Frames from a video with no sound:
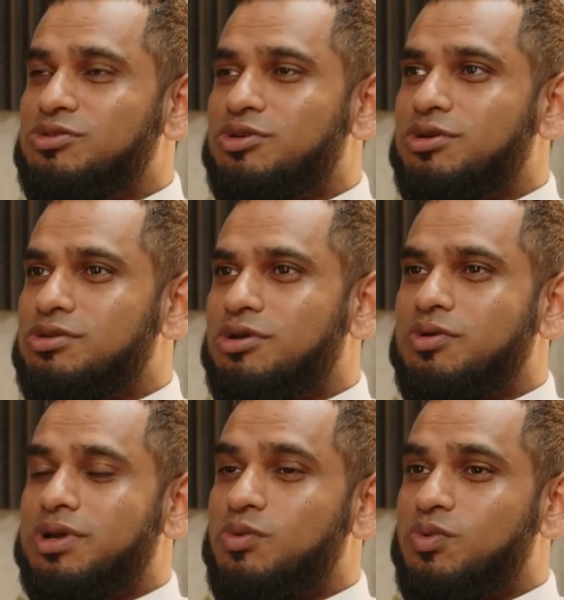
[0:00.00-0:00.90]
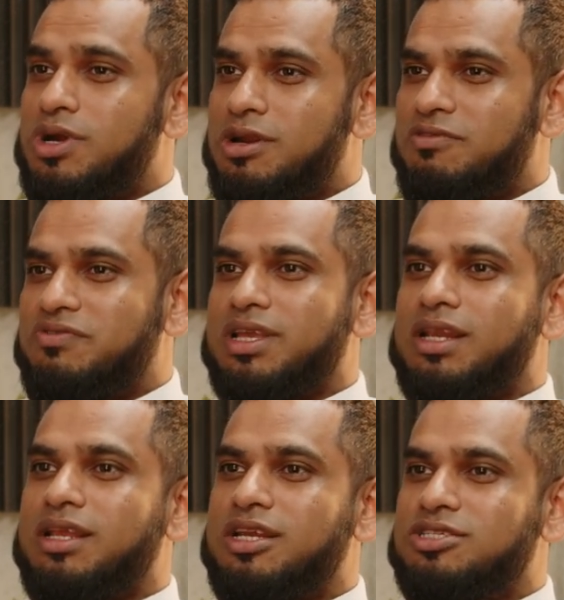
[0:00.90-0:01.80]
You don't know a word of
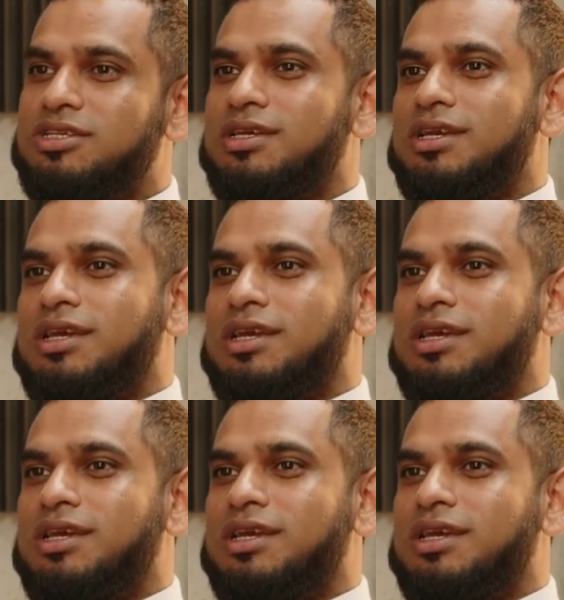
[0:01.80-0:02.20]
English